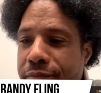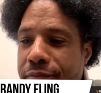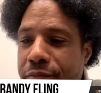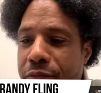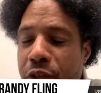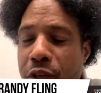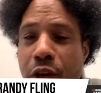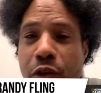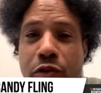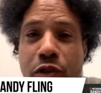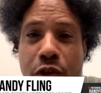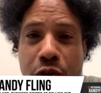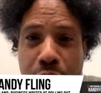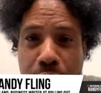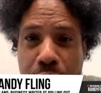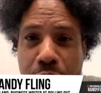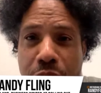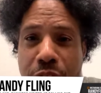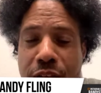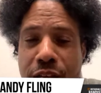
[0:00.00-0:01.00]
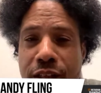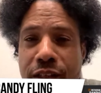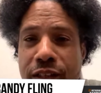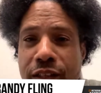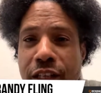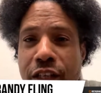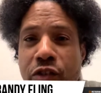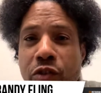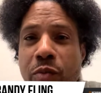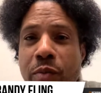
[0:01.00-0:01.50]
you know, to do things
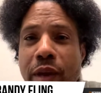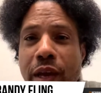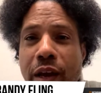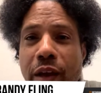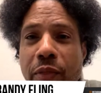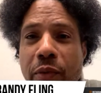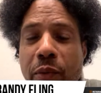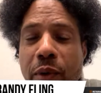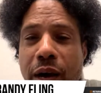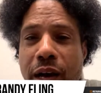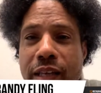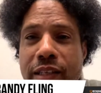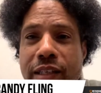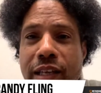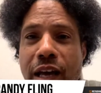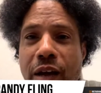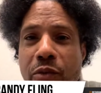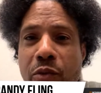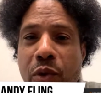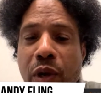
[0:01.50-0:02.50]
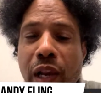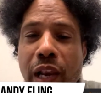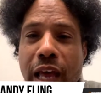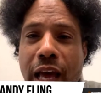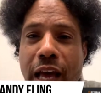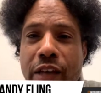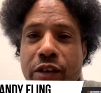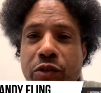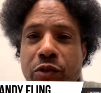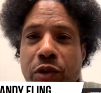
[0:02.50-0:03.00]
that you may otherwise not
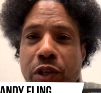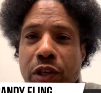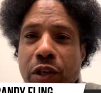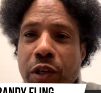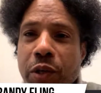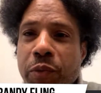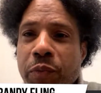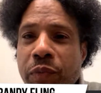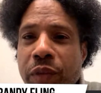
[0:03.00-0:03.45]
realize you can do.